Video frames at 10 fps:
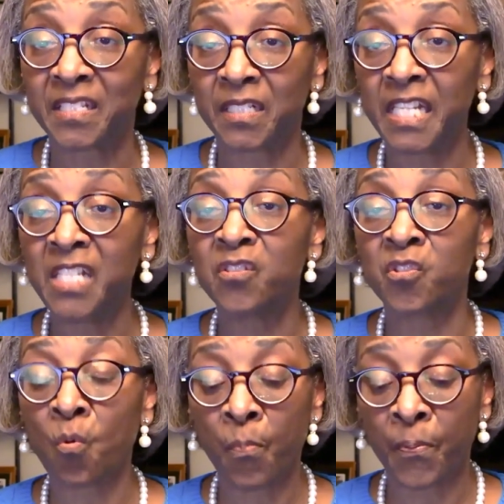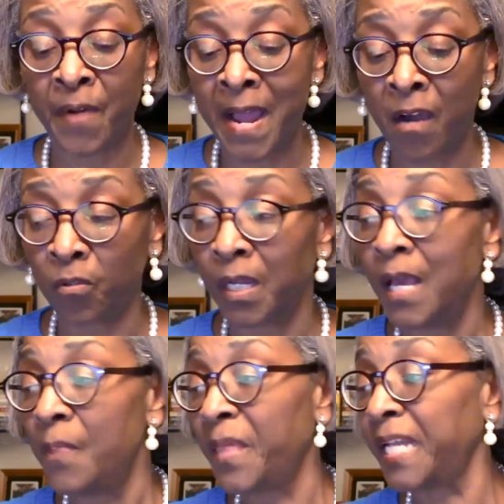He's so proud
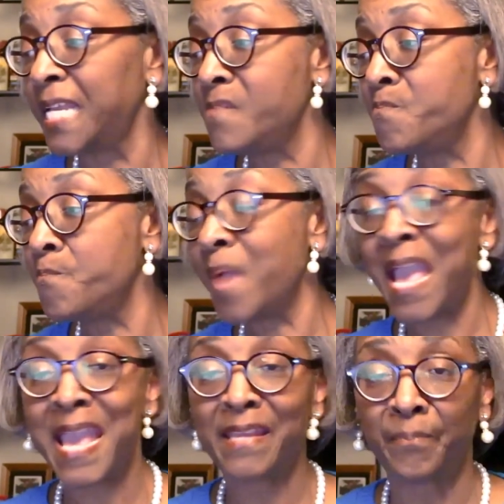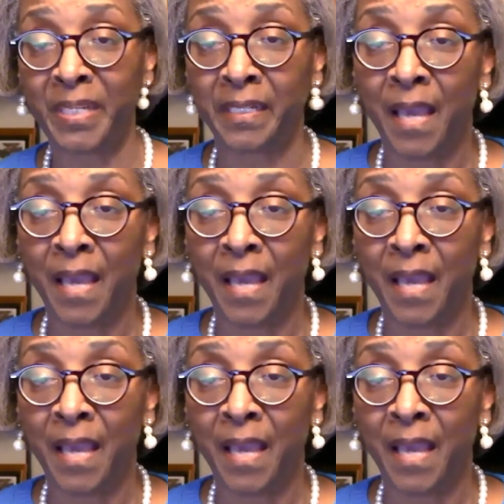that he made me,